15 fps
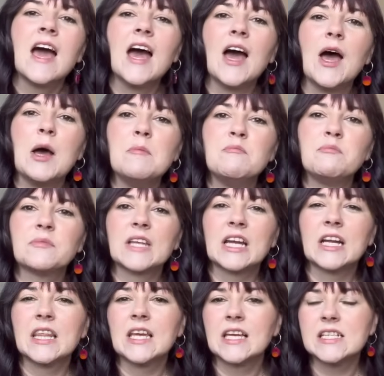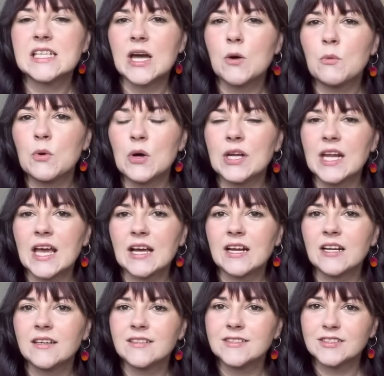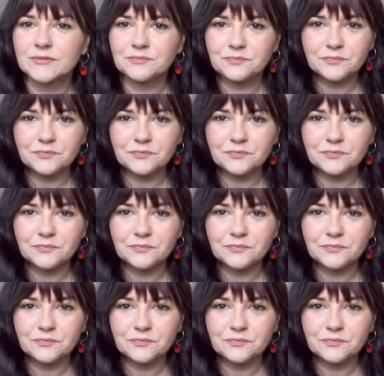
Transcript: And I think Adele bought a necklace.